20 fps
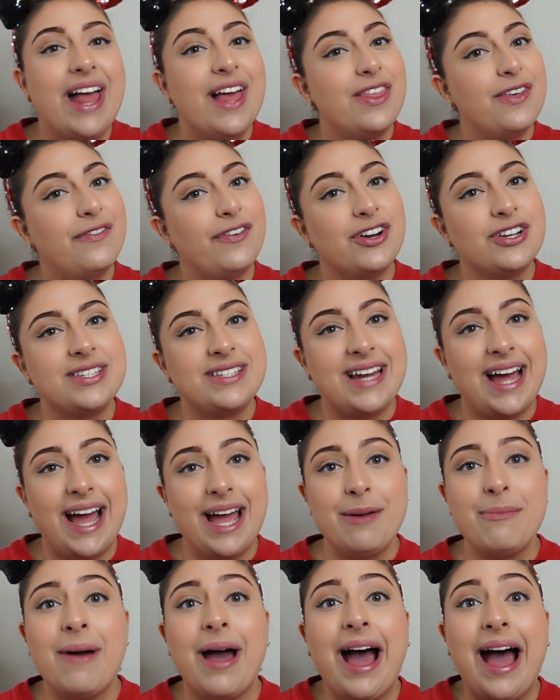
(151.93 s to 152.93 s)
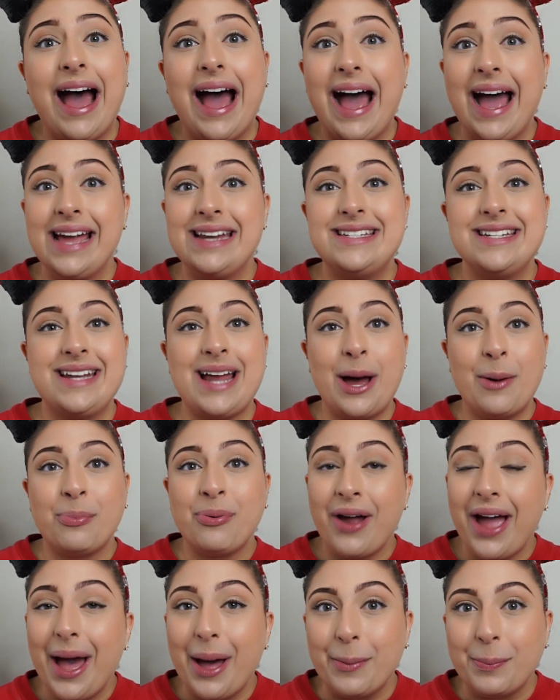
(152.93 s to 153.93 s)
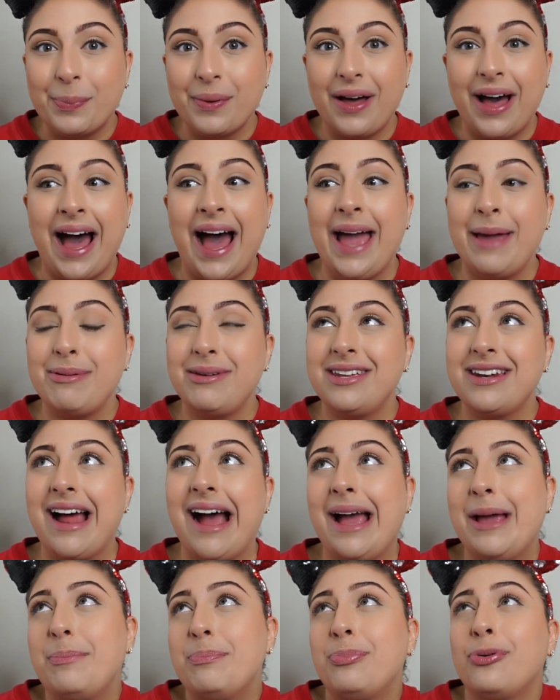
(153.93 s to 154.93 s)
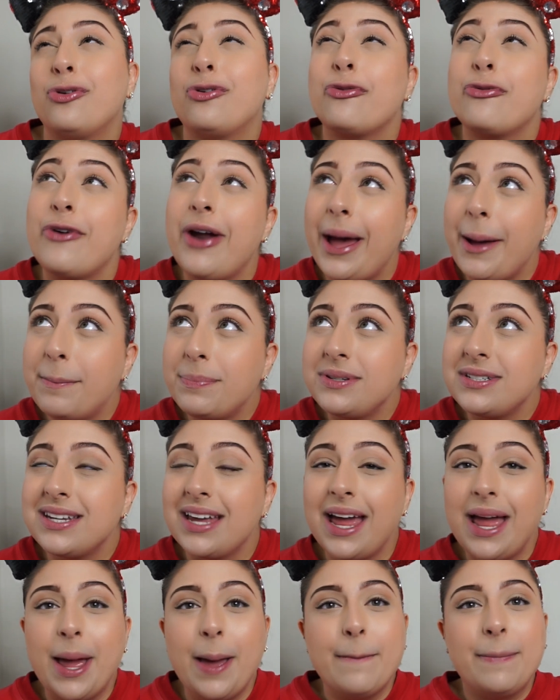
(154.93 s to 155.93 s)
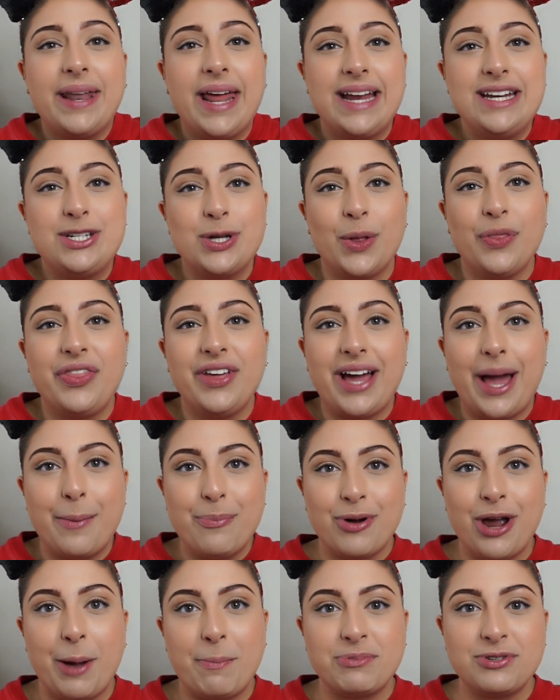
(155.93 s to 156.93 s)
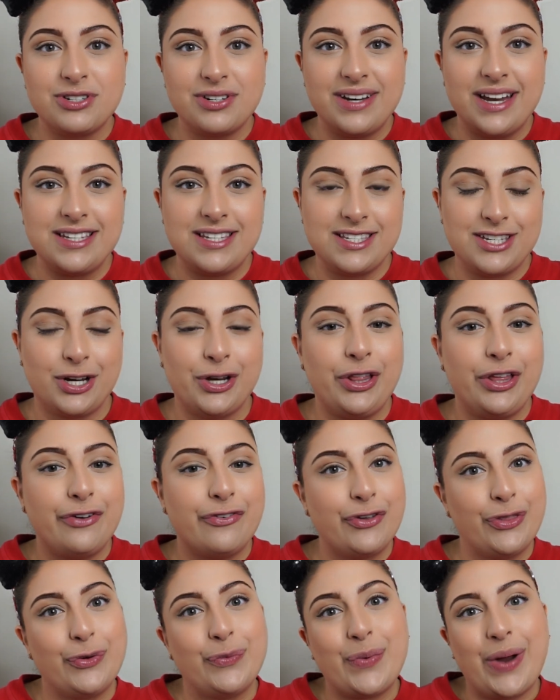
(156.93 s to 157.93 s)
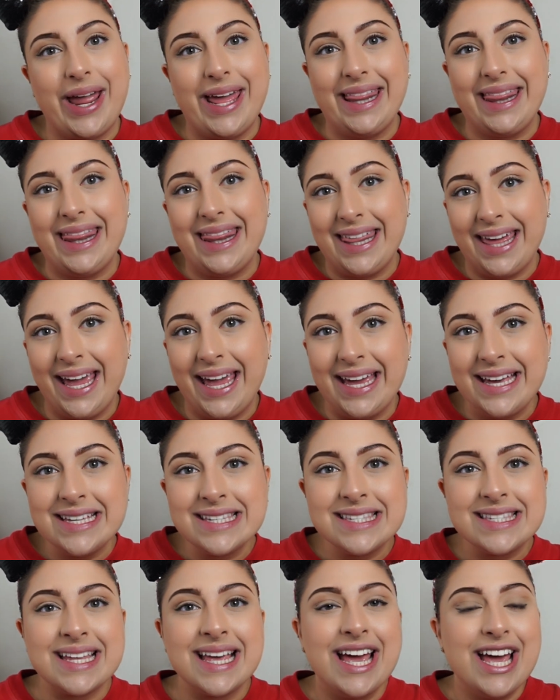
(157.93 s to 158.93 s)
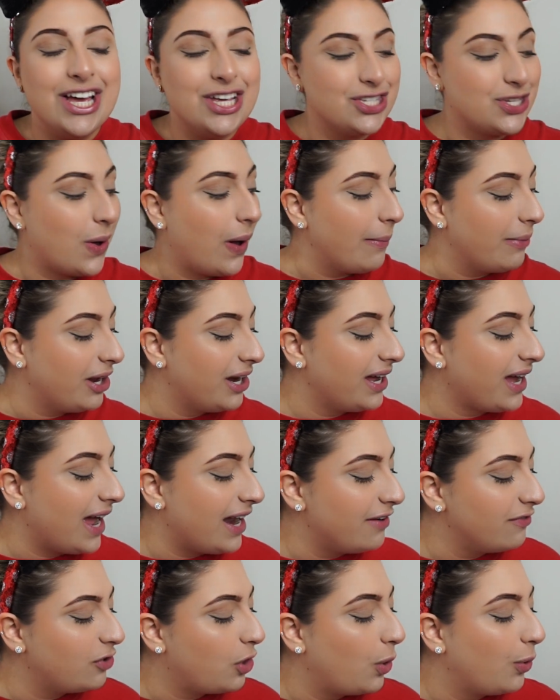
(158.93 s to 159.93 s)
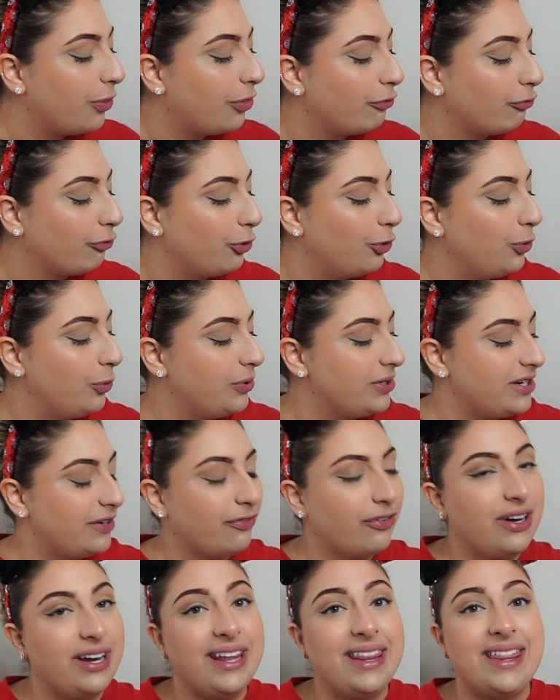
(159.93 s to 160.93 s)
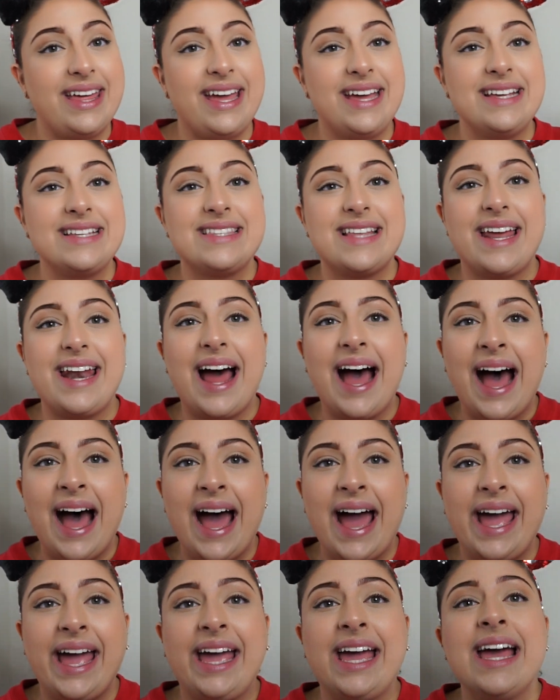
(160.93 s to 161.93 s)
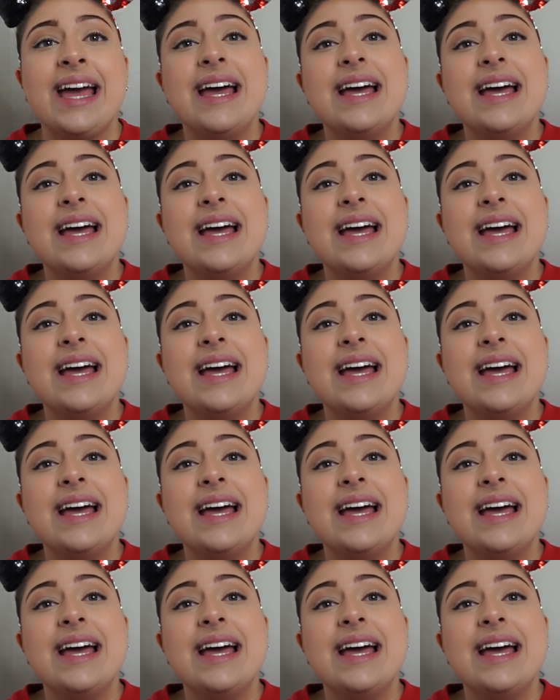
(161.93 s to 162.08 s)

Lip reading: The first time, I did not prep. I mean, I prepped, but I don't think I prepped necessarily for the right things. So I'm gonna kind of go through different things that I